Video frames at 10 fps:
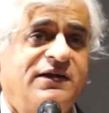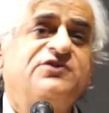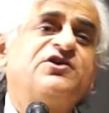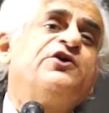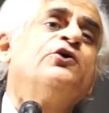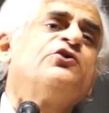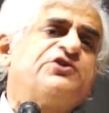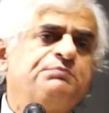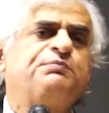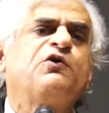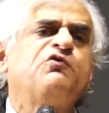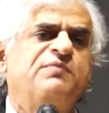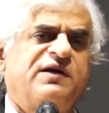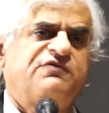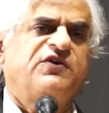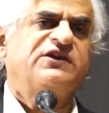is a huge improvement.